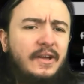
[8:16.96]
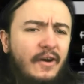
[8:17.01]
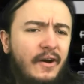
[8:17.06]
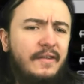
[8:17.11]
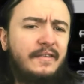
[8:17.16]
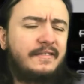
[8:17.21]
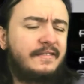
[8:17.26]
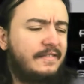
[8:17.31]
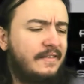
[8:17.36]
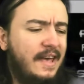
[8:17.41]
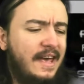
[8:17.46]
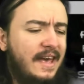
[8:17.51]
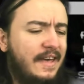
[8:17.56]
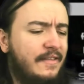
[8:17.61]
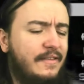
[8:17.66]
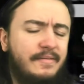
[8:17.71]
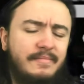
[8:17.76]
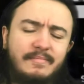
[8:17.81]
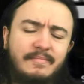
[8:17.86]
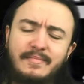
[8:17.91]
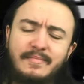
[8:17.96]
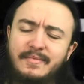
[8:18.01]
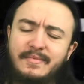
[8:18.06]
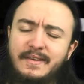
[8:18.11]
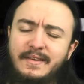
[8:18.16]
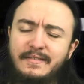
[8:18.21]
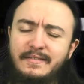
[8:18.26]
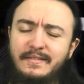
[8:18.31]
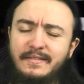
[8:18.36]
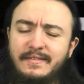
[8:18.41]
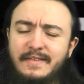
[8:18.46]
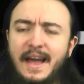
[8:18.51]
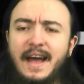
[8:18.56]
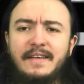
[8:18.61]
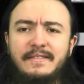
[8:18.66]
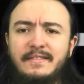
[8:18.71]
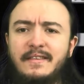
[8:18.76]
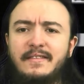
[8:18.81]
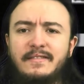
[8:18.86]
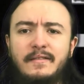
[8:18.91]
I gotta say, this
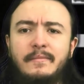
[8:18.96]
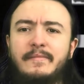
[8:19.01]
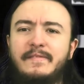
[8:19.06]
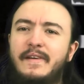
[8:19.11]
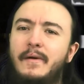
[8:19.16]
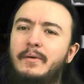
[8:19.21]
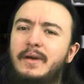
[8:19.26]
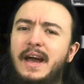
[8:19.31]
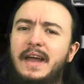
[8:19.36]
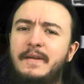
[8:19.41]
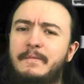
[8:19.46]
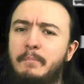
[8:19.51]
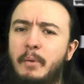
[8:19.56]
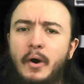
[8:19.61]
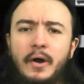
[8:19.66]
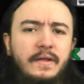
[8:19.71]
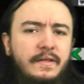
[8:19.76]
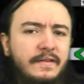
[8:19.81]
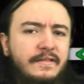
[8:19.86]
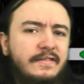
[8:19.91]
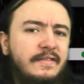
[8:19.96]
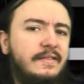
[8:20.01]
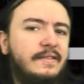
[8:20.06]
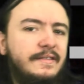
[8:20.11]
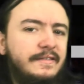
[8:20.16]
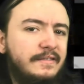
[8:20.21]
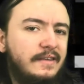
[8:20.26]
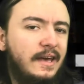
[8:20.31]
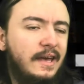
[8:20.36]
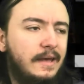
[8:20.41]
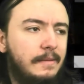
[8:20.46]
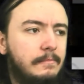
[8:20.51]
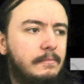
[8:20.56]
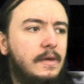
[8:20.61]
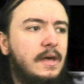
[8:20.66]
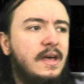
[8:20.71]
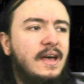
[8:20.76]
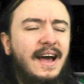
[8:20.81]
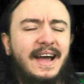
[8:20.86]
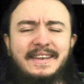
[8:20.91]
stat system felt kind of pointless in this game.
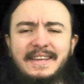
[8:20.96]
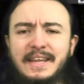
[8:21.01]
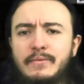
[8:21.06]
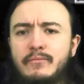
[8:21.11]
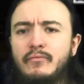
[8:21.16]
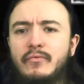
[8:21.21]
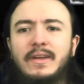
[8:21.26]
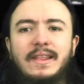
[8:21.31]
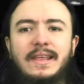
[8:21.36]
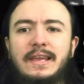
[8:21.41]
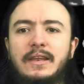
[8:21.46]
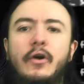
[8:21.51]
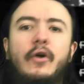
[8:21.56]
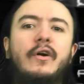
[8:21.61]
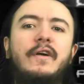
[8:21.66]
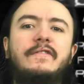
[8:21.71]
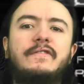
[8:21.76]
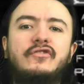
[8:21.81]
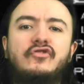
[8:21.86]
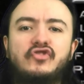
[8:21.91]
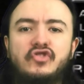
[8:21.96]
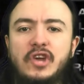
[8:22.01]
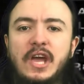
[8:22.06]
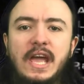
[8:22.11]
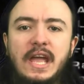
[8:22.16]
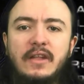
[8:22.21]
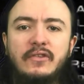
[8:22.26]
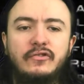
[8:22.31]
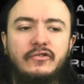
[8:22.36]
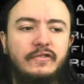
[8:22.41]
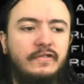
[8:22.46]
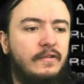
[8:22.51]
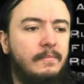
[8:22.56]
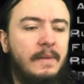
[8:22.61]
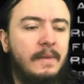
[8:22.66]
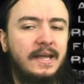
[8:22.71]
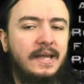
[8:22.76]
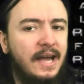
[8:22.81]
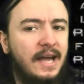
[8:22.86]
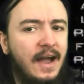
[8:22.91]
I didn't really notice a change
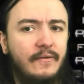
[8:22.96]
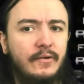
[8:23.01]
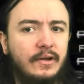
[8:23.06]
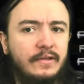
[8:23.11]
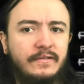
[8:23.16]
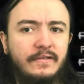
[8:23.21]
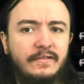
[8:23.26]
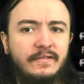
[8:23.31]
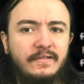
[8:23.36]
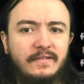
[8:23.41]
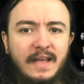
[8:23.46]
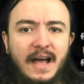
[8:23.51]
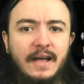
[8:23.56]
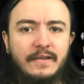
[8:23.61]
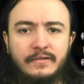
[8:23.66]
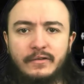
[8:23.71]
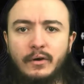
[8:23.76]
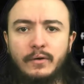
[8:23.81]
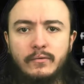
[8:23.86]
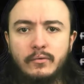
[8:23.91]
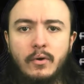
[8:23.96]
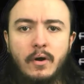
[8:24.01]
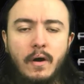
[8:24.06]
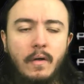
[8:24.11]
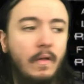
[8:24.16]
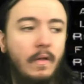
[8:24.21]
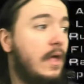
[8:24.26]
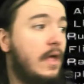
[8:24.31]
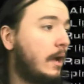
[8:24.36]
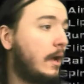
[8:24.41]
to my character's stats overall.